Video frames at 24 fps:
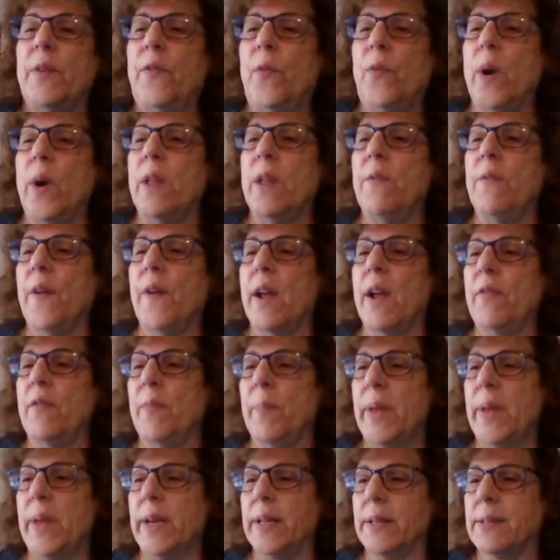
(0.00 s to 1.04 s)
of
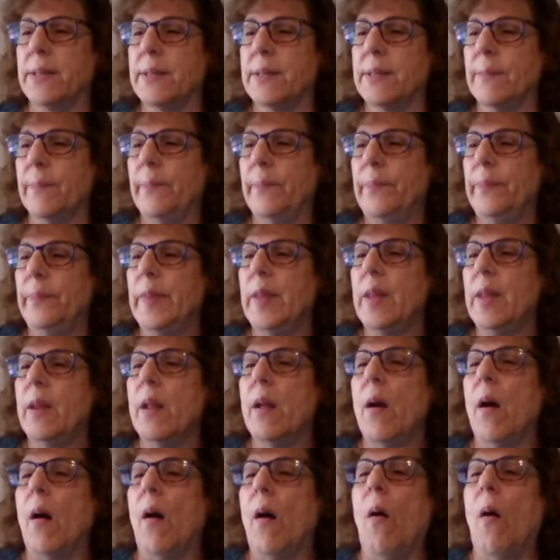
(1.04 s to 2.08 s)
45 minutes.
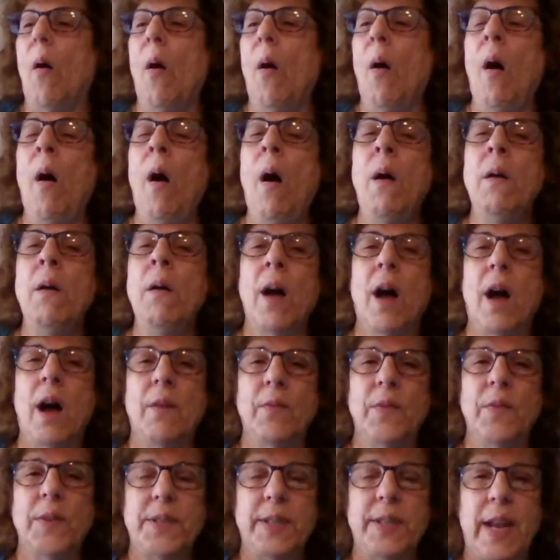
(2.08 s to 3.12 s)
All
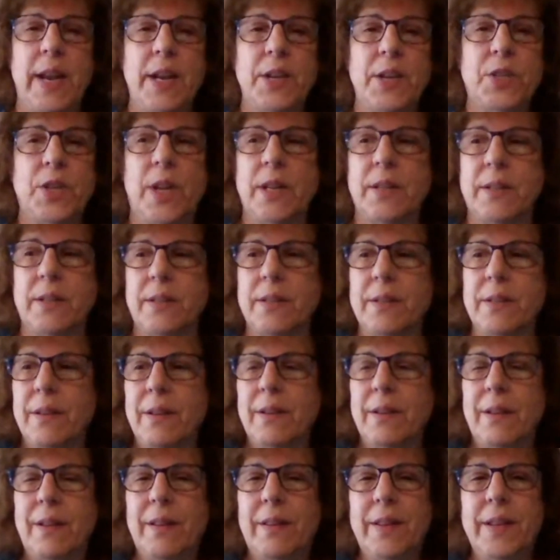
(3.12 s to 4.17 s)
conversations,
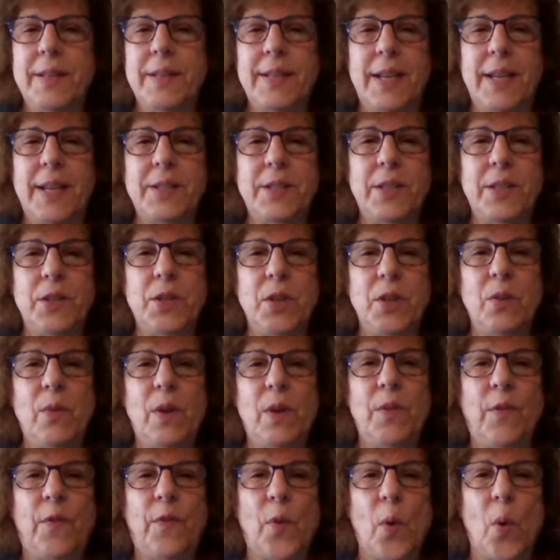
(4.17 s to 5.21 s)
this has to do
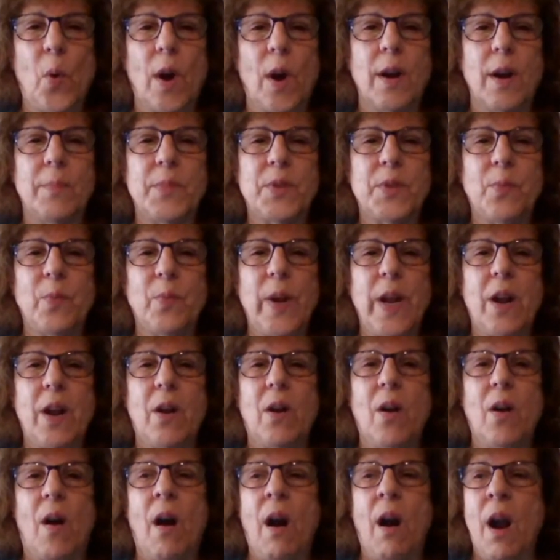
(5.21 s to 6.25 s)
with forms,
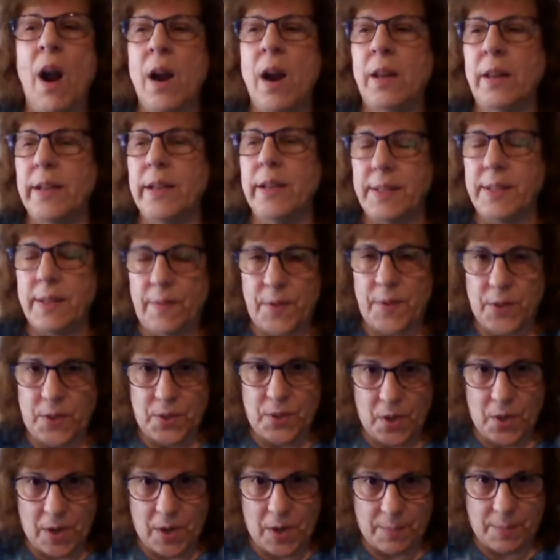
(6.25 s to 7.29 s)
regardless of the
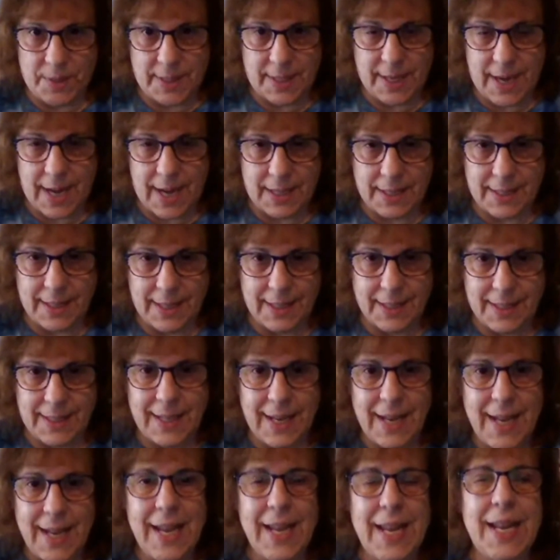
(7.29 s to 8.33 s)

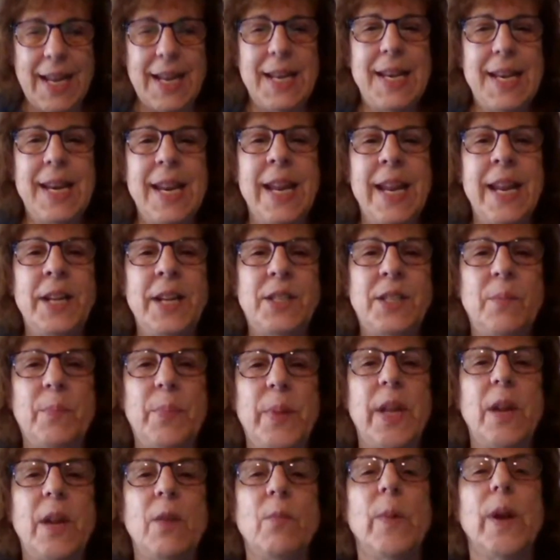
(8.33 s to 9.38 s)
circumstances, need to
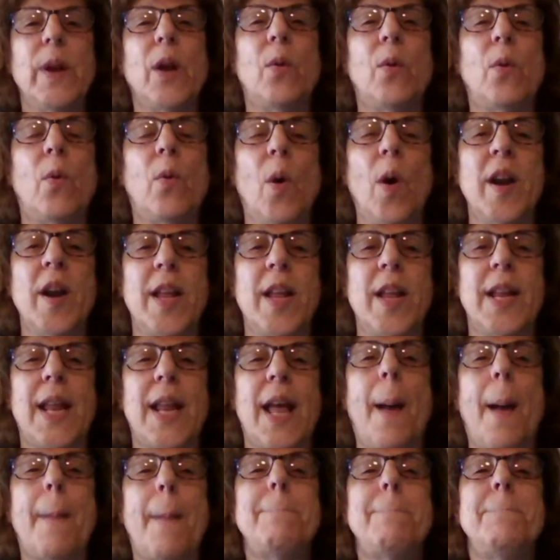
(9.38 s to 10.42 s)
be recorded
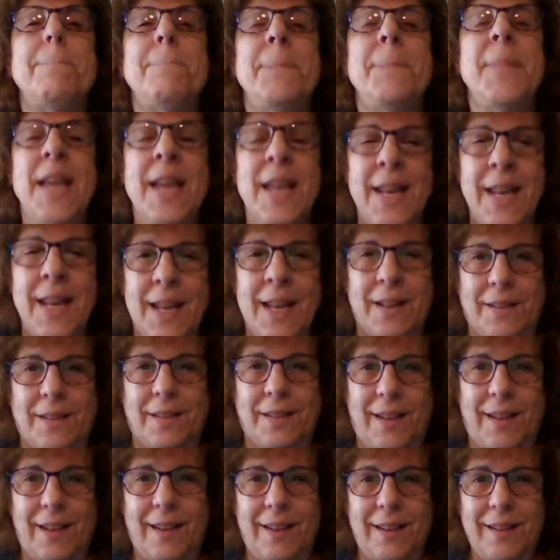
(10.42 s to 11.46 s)

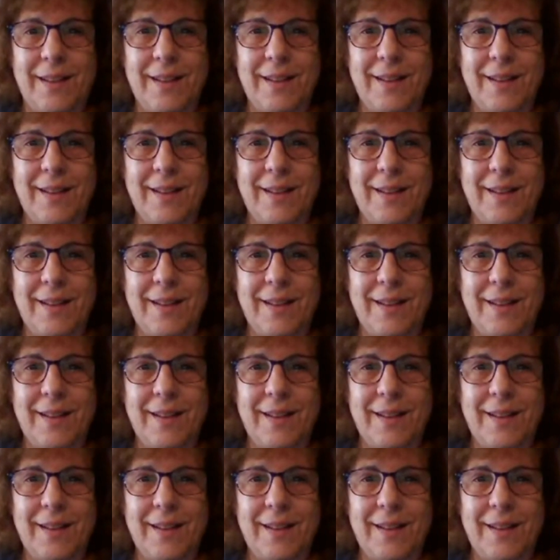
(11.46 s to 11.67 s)
immediately,